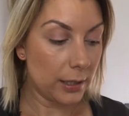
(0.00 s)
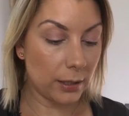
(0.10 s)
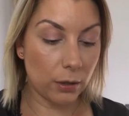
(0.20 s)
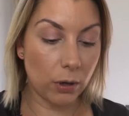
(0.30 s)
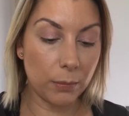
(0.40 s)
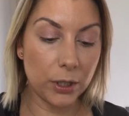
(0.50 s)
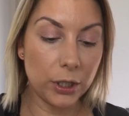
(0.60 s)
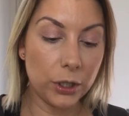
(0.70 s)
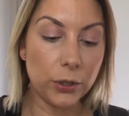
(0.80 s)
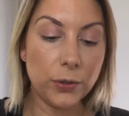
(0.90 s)
So I'm
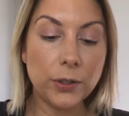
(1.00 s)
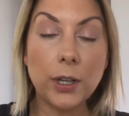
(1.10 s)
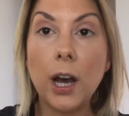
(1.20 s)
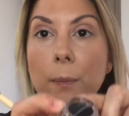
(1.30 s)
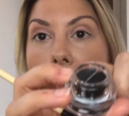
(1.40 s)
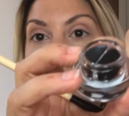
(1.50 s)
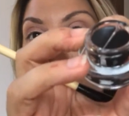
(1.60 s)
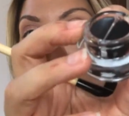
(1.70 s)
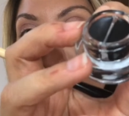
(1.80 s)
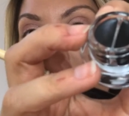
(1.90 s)
going to use
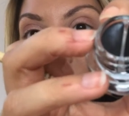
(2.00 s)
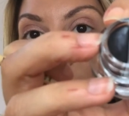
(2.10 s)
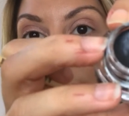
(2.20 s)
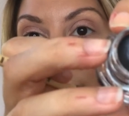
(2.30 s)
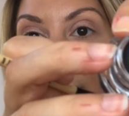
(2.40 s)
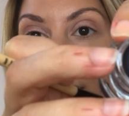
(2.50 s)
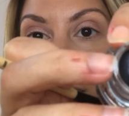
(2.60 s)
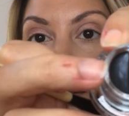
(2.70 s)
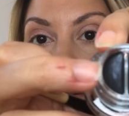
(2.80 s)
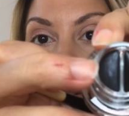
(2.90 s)
the
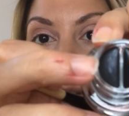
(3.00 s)
steel,